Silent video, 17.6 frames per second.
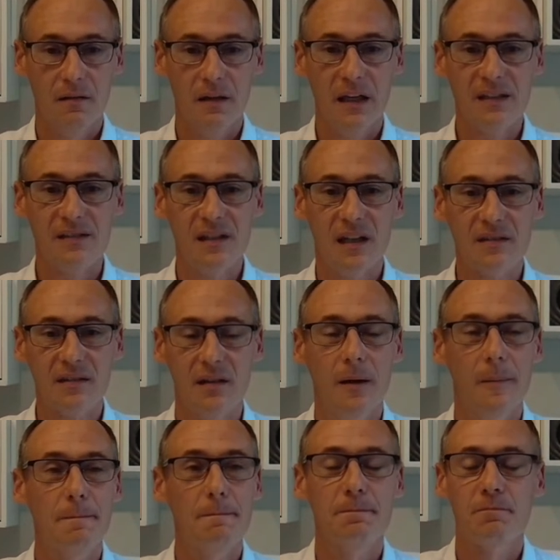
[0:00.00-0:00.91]
Exactly. You
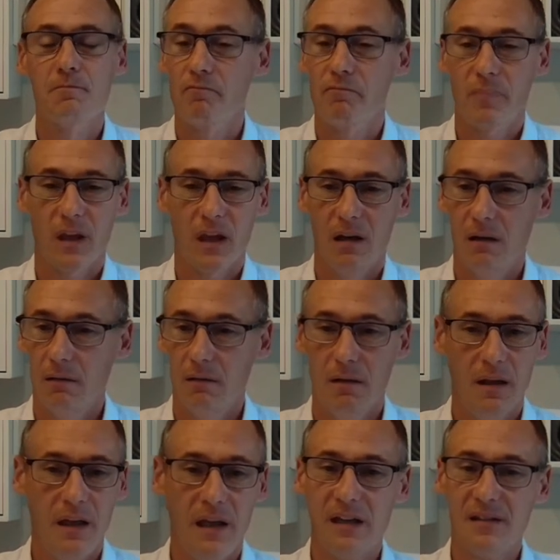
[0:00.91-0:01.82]
shorten that time before they're
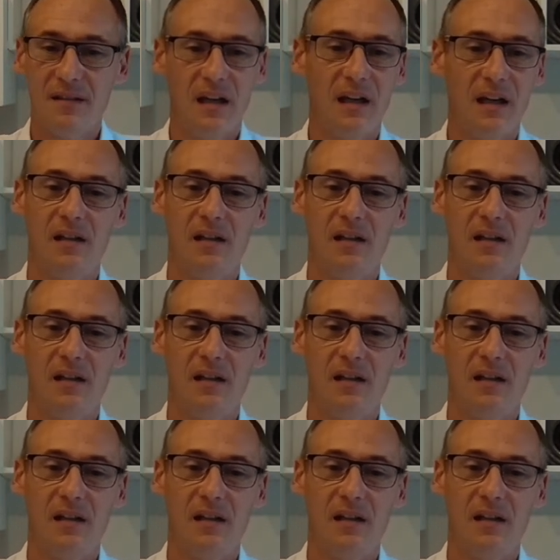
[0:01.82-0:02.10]
productive.